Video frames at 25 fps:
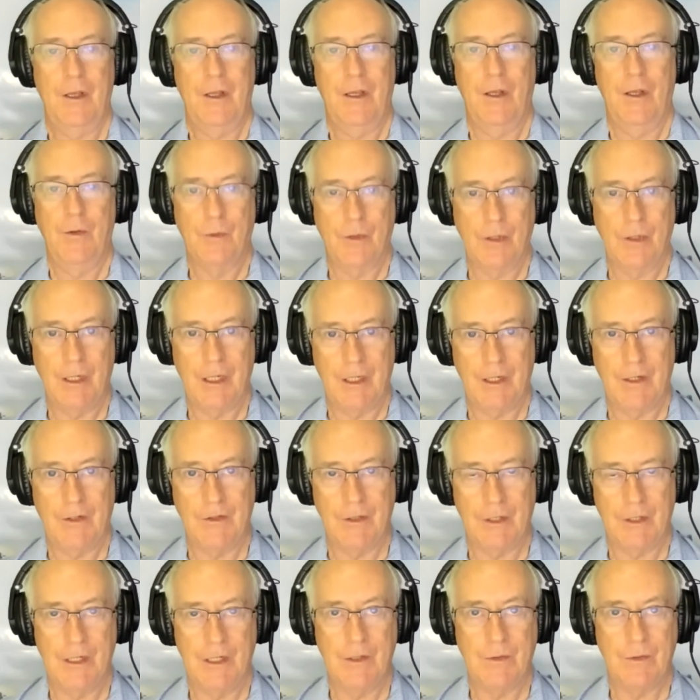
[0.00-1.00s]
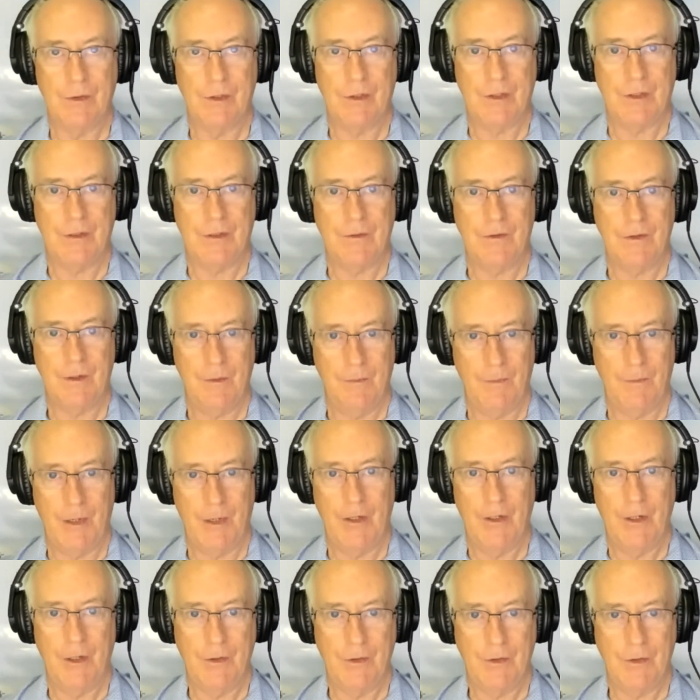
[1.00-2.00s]
And all you get is the interest
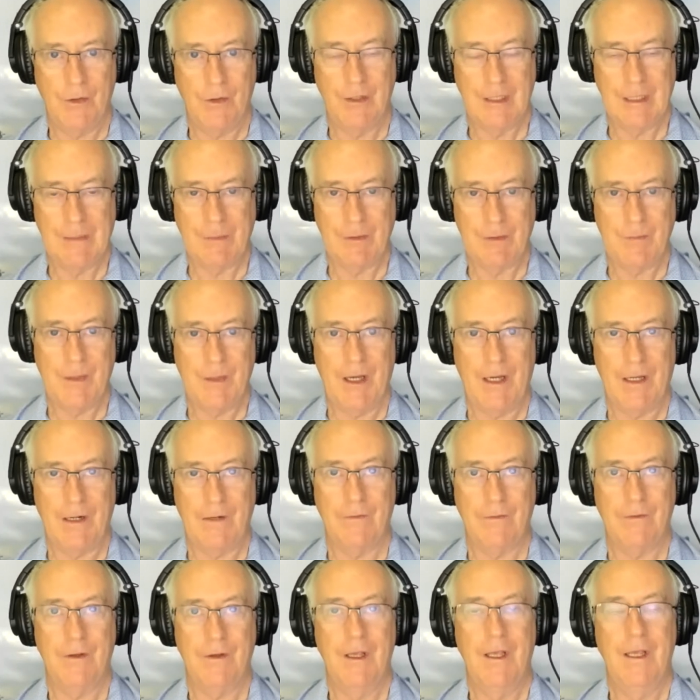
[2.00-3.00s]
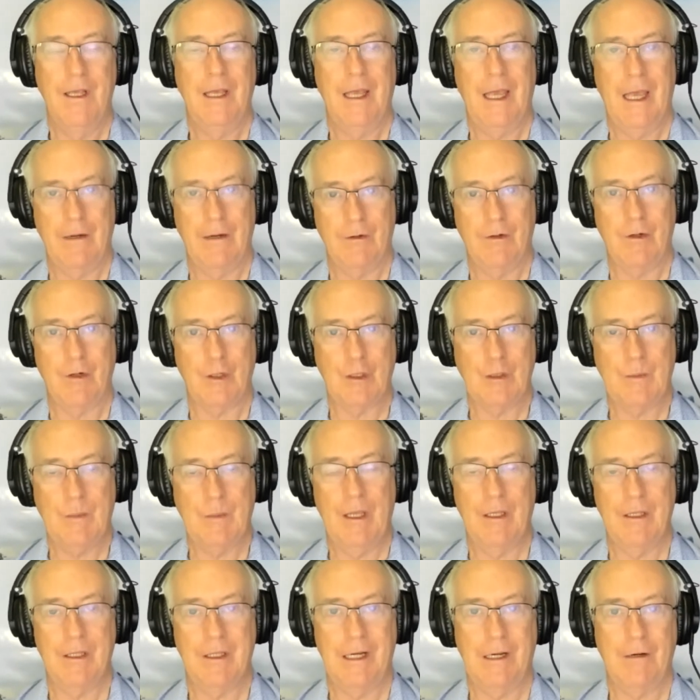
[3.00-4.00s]
component turns up as part of aggregate
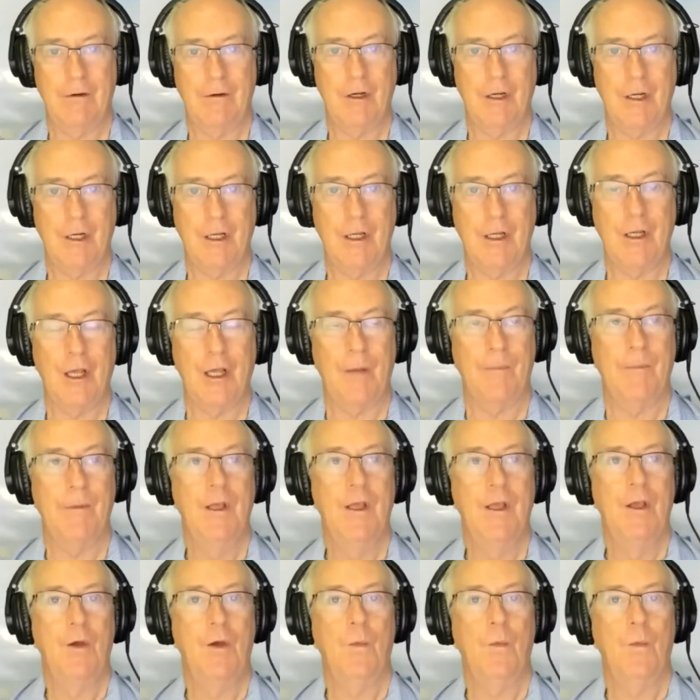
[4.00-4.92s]
demand and aggregate income.